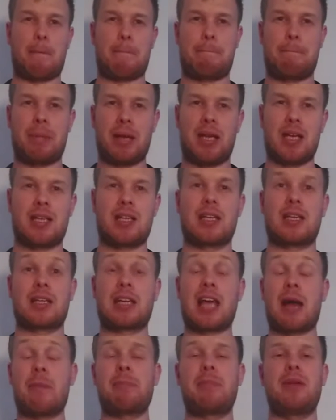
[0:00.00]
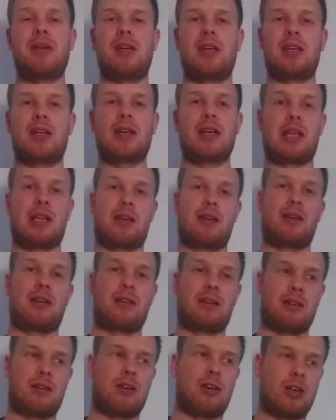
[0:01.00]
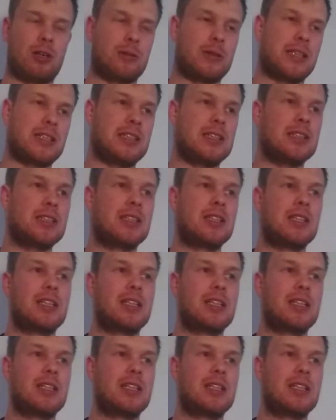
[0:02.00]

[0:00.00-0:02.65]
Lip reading: big company already.